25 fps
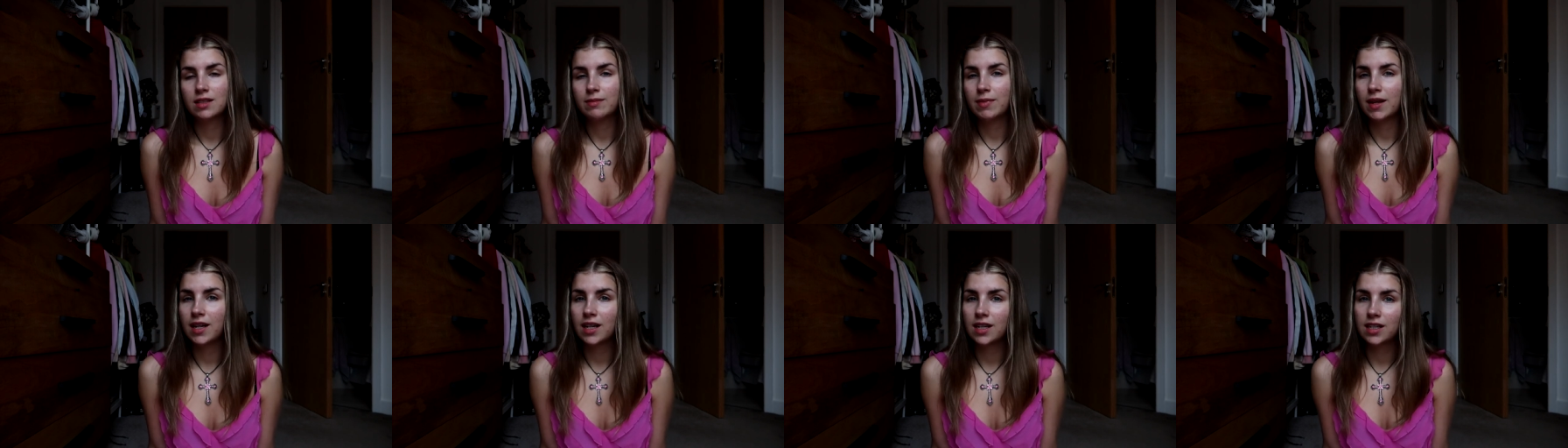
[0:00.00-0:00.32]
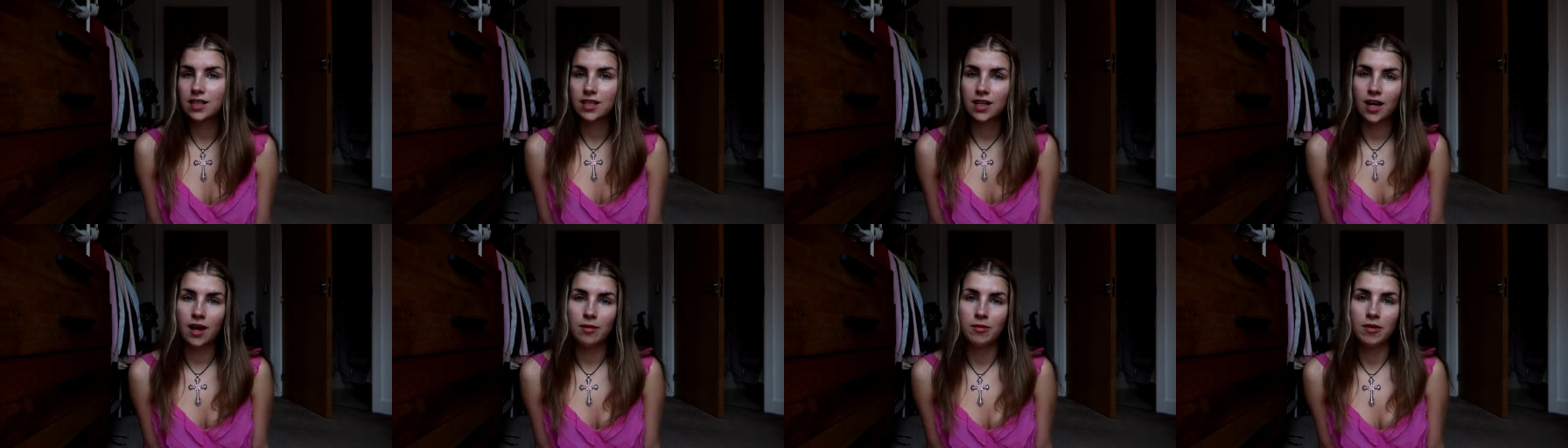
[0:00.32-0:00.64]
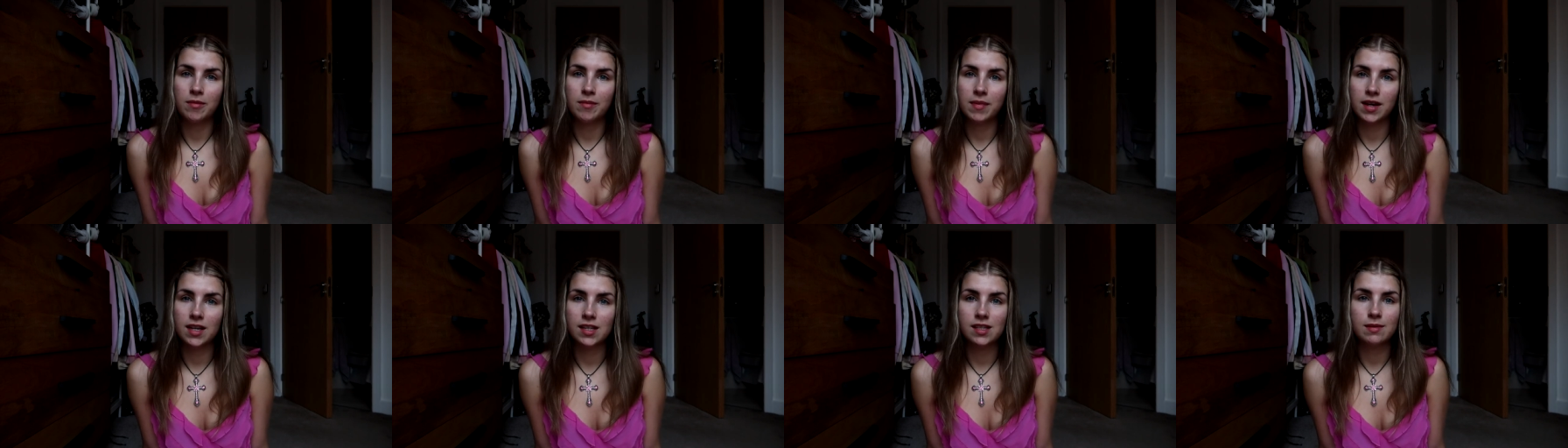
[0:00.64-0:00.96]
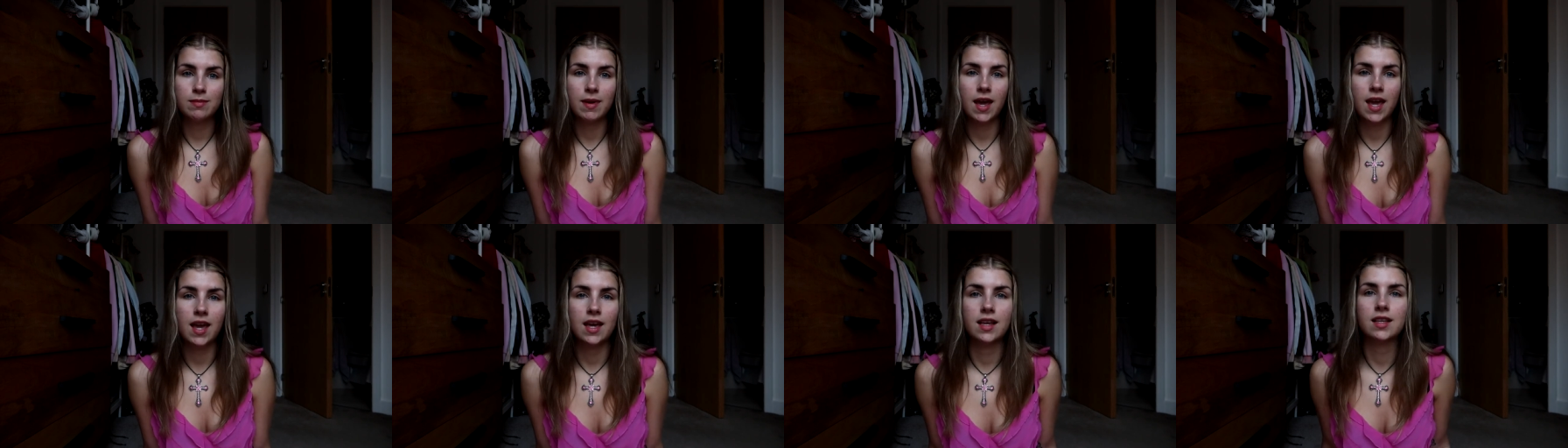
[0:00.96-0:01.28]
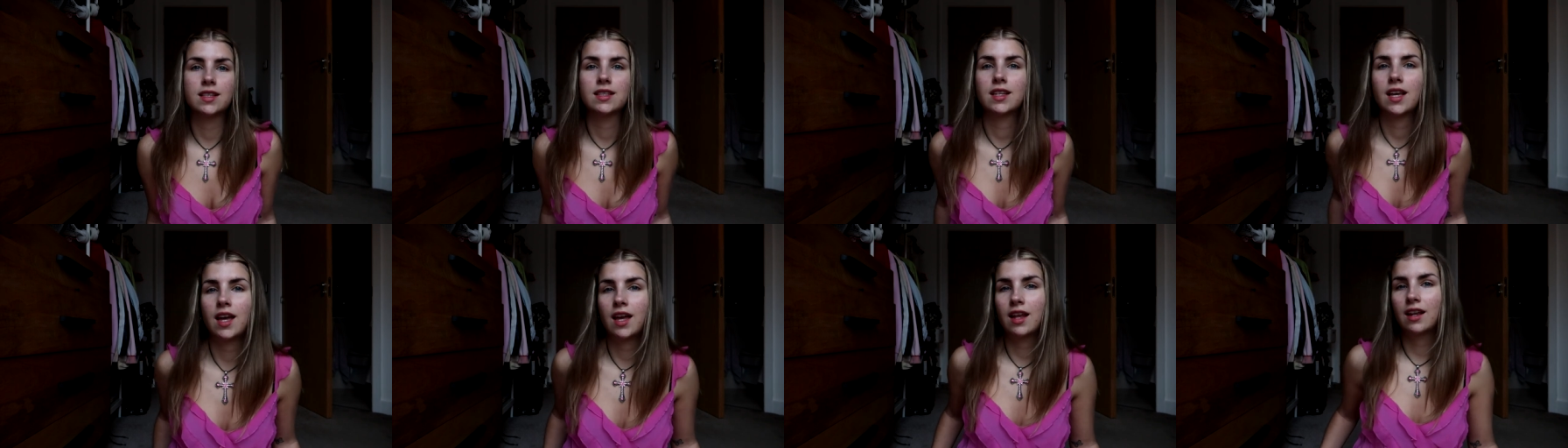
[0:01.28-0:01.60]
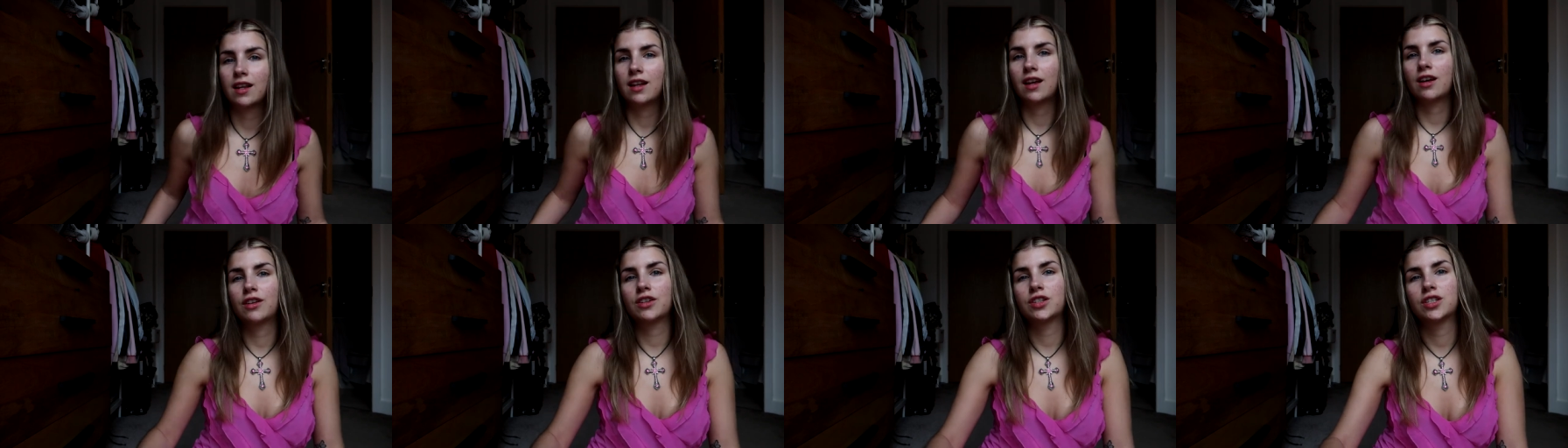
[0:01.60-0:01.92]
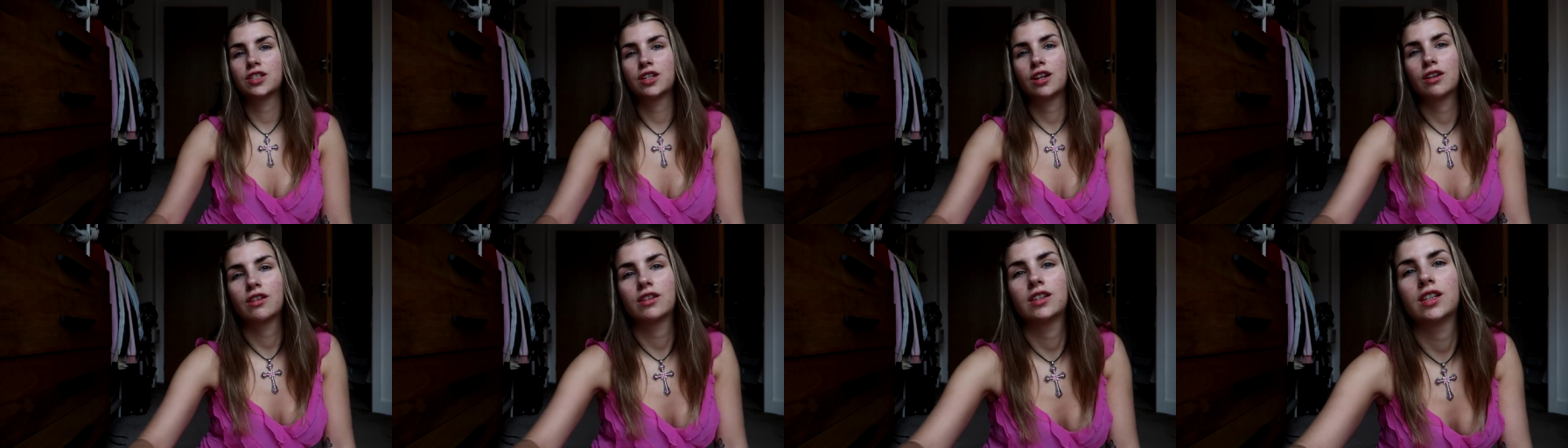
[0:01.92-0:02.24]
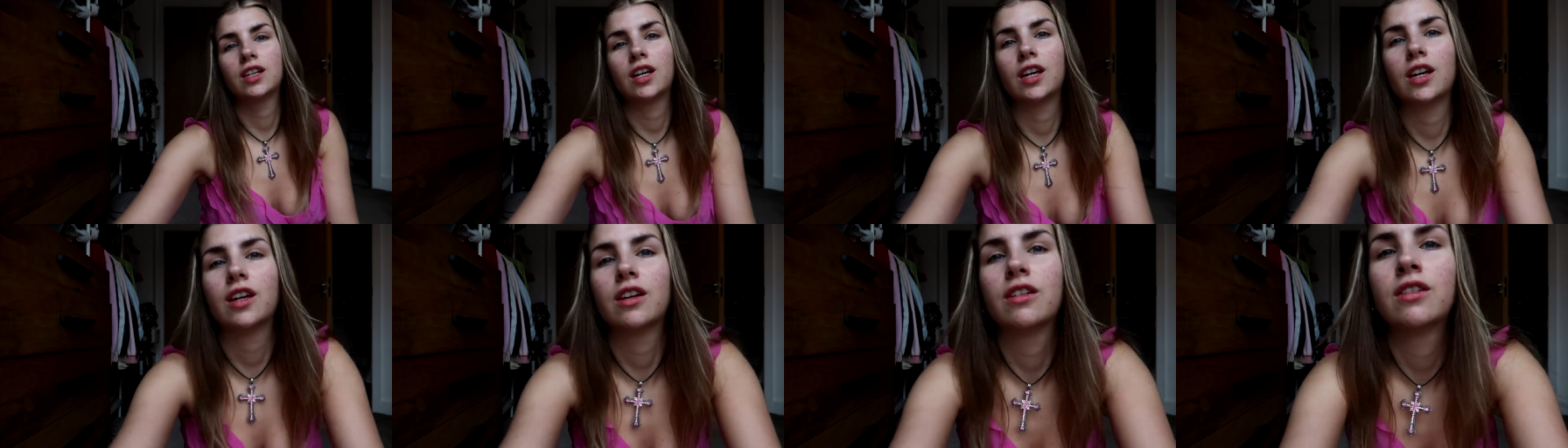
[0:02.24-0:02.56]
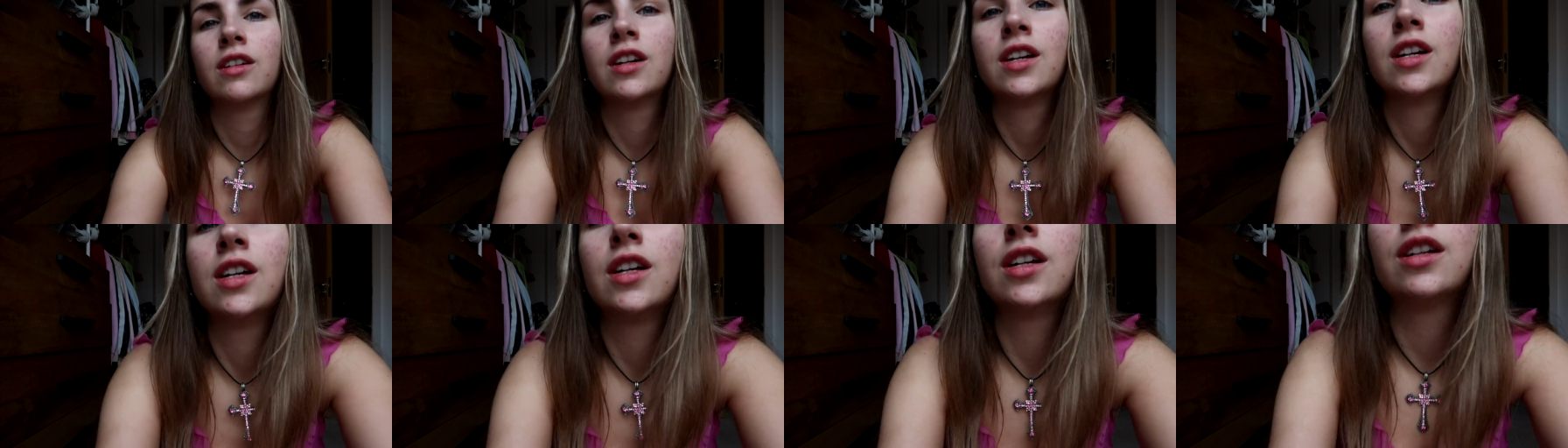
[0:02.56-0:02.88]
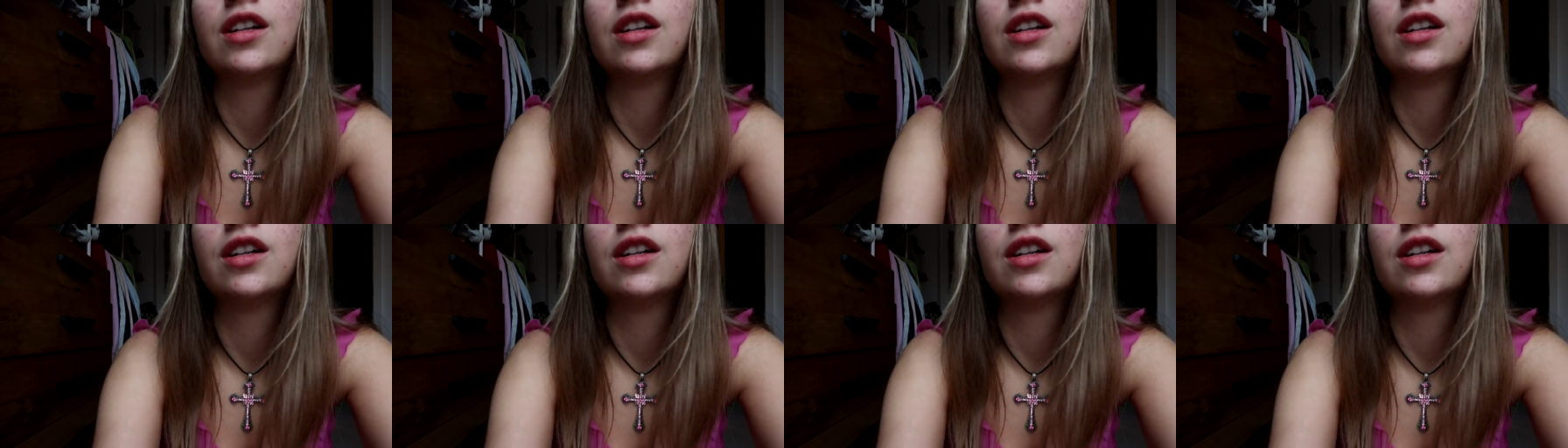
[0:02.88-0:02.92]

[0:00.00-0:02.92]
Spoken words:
spending time on my space, and I'll show you.